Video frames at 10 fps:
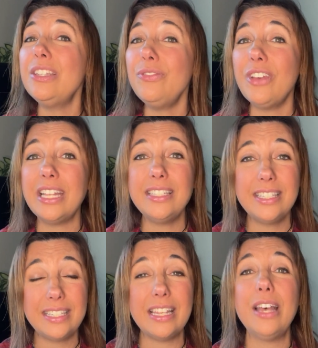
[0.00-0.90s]

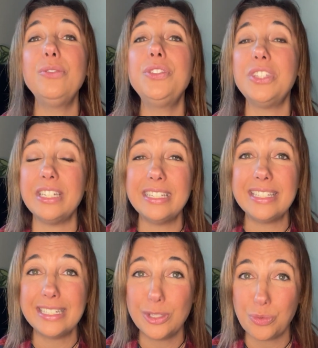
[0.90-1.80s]
defense of
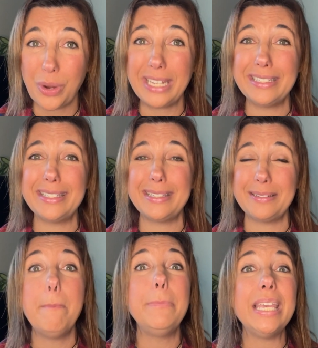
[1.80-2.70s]
citizens' rights.